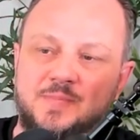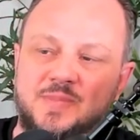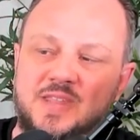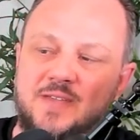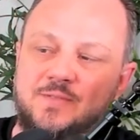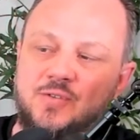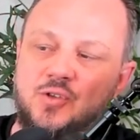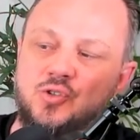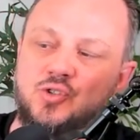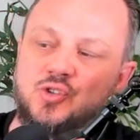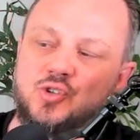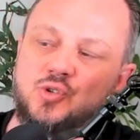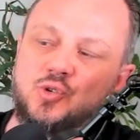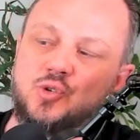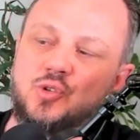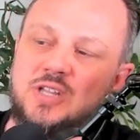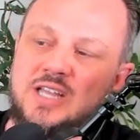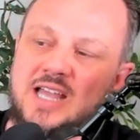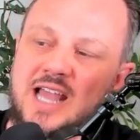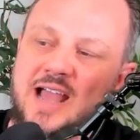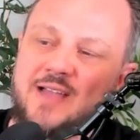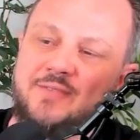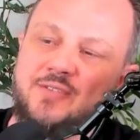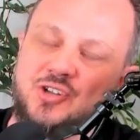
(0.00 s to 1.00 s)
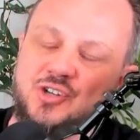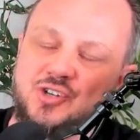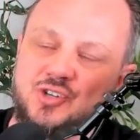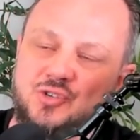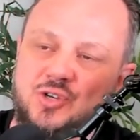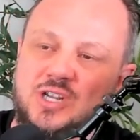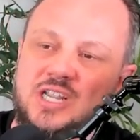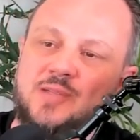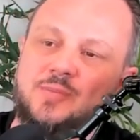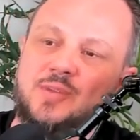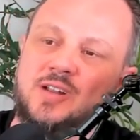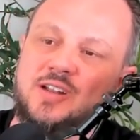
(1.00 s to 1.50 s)
If you truly have a
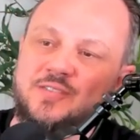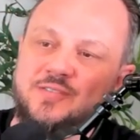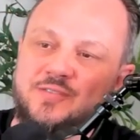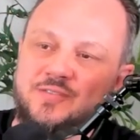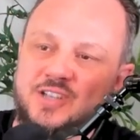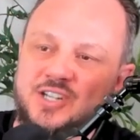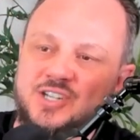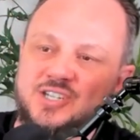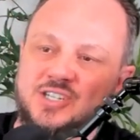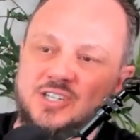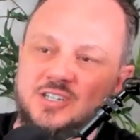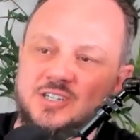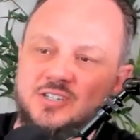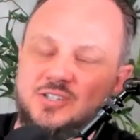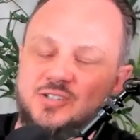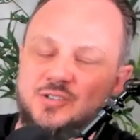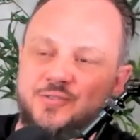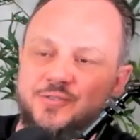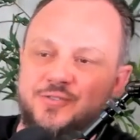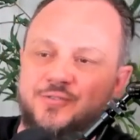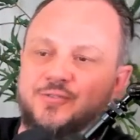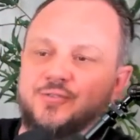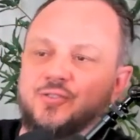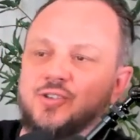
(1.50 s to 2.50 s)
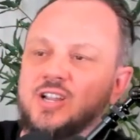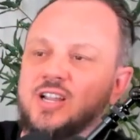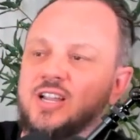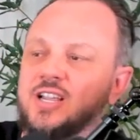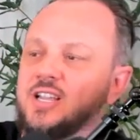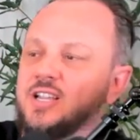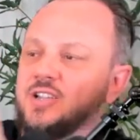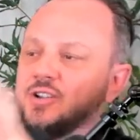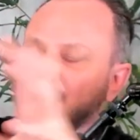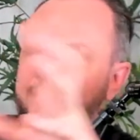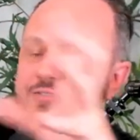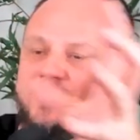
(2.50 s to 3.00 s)
dream and a vision to
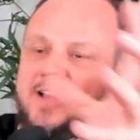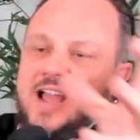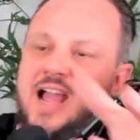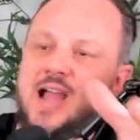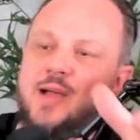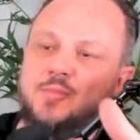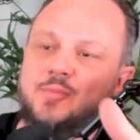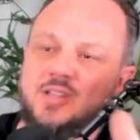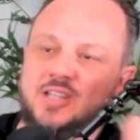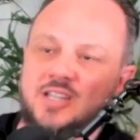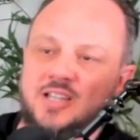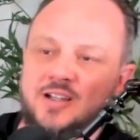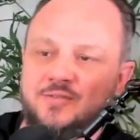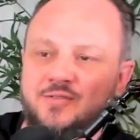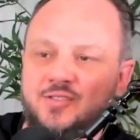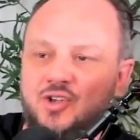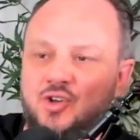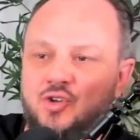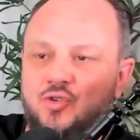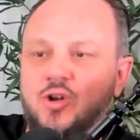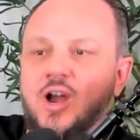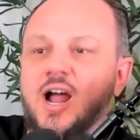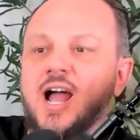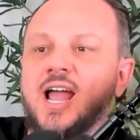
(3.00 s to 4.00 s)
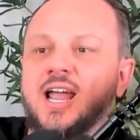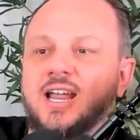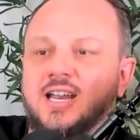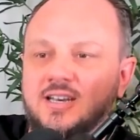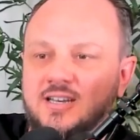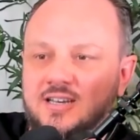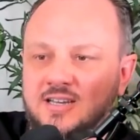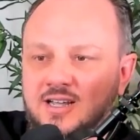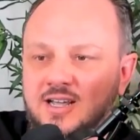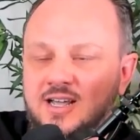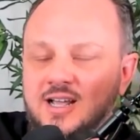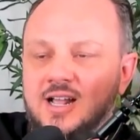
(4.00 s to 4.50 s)
free your family of the
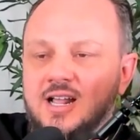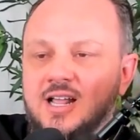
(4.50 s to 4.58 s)
grind,